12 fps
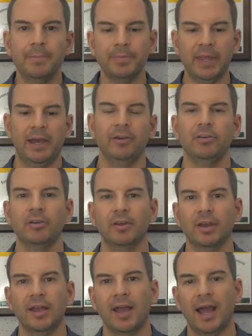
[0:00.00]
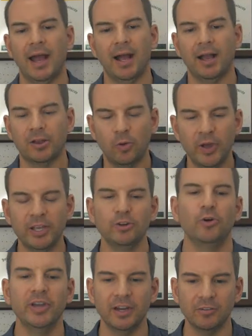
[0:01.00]
Now, a quick
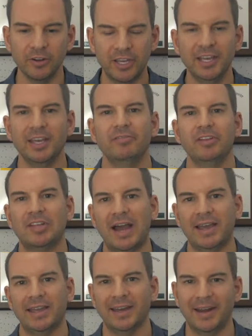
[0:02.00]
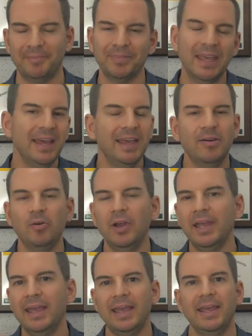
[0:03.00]
note here, looking at the diagram,
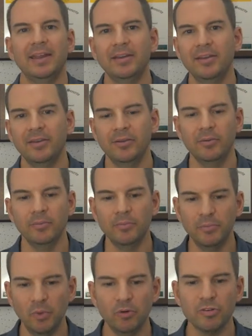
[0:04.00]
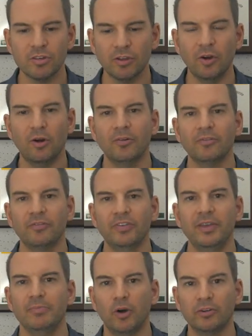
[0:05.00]
in most of
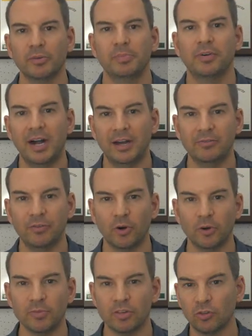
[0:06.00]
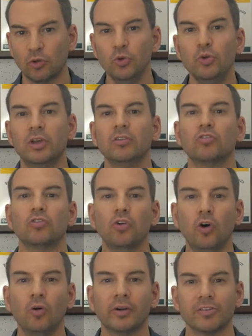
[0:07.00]
the modern platforms, two
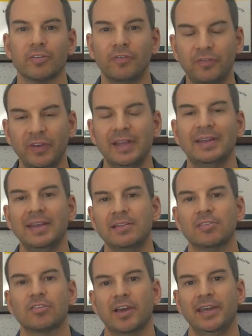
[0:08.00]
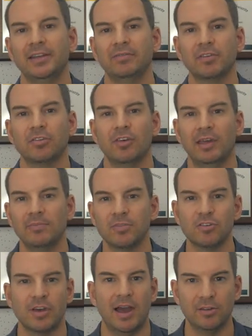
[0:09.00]
controllers fit inside the same
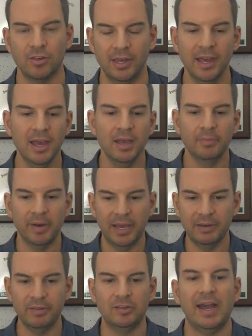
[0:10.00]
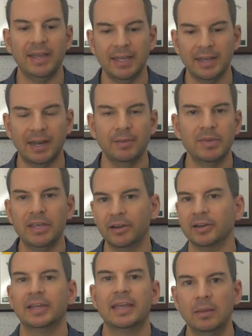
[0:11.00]
chassis. But in the diagram
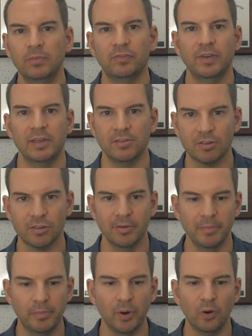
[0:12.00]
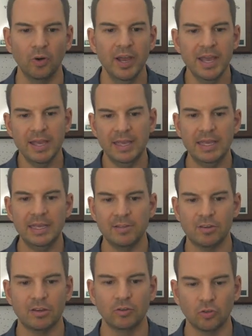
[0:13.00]
here, to keep things simple,
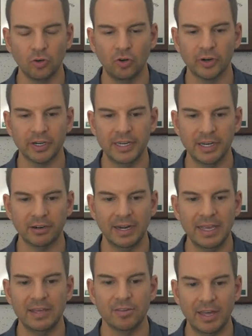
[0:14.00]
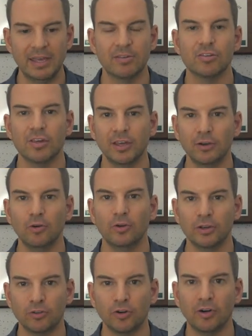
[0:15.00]
each controller here is a single
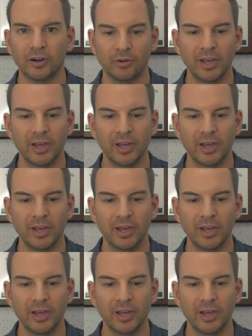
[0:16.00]
controller.